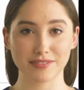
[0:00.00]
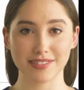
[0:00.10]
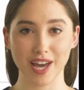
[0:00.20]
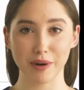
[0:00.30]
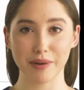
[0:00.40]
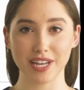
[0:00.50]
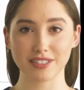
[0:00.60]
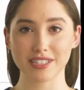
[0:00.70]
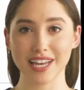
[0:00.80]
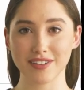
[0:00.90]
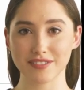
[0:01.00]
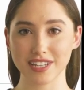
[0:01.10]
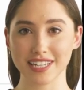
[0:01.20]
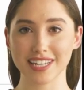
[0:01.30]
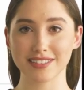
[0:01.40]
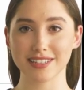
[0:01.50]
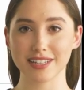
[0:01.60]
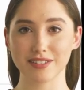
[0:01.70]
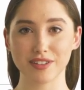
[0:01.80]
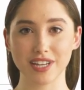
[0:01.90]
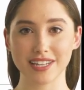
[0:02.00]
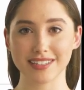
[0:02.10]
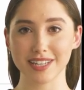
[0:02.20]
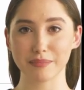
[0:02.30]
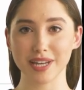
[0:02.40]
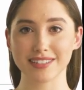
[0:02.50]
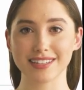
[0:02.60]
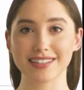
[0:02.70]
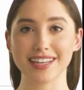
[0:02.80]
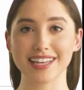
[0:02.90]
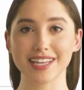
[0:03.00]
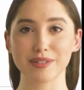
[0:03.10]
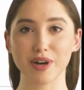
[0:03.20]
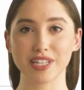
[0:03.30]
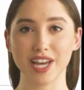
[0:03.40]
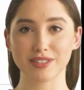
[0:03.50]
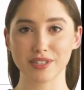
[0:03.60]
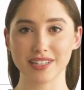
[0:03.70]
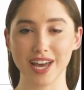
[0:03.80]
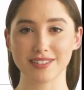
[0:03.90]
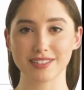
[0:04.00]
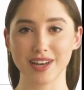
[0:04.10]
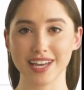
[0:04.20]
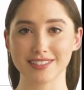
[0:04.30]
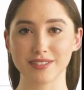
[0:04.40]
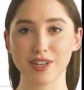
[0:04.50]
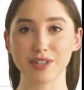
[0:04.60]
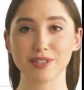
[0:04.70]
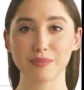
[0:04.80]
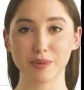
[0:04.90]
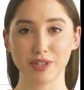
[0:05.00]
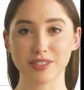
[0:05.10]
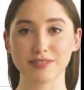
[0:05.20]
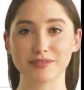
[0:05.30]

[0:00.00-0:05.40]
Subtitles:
Now imagine the effort needed to convert a database containing 100,000 lines of code or more.